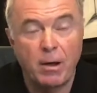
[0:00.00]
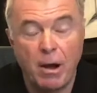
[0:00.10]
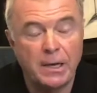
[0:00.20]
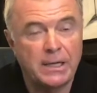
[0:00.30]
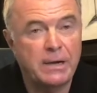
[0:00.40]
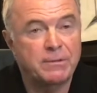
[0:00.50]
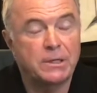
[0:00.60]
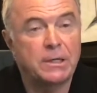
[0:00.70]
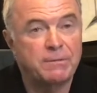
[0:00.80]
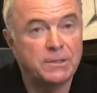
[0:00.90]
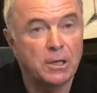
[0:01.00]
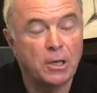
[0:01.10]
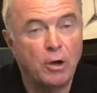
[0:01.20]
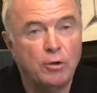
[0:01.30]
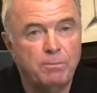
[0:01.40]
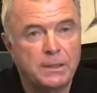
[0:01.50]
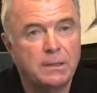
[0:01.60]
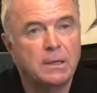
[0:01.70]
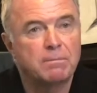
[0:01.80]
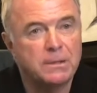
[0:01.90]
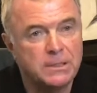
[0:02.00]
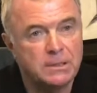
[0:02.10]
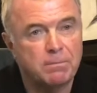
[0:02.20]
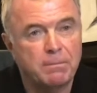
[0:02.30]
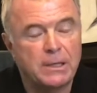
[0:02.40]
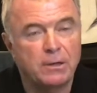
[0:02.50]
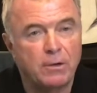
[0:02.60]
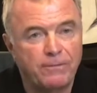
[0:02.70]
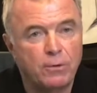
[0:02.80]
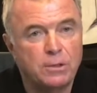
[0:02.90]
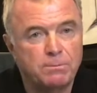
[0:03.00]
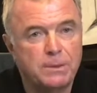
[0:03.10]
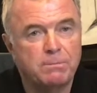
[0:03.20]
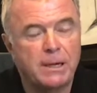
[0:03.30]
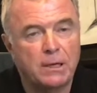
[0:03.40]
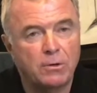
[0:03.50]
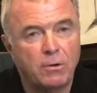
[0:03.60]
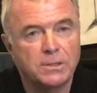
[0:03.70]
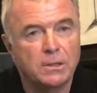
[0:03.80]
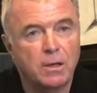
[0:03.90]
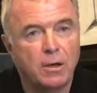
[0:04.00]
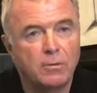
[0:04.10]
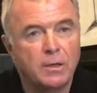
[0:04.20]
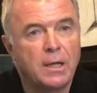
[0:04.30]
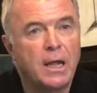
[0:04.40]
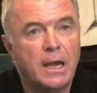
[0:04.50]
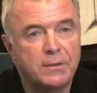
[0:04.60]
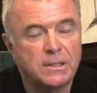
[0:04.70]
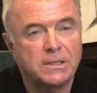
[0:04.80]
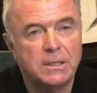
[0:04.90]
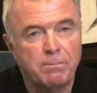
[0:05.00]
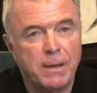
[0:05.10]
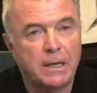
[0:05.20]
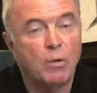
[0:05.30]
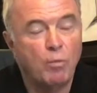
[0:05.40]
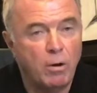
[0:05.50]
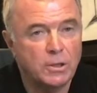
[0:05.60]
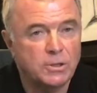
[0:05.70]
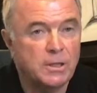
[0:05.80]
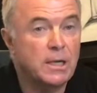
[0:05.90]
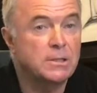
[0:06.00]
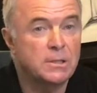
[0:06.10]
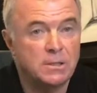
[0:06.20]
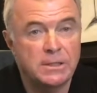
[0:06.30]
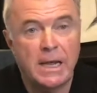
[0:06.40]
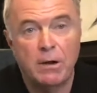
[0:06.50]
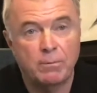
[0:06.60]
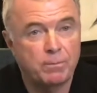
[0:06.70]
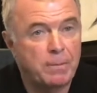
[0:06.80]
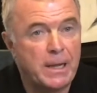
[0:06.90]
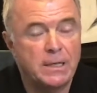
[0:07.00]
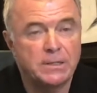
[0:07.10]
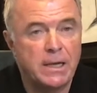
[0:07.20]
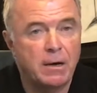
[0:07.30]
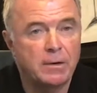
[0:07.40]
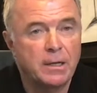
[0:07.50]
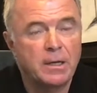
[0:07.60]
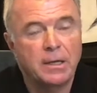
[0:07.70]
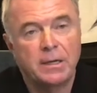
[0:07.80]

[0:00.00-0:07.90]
I don't care if it's a low bid, but just make your first bid, make it nice and low, and then sit back and watch and just see how it pans out.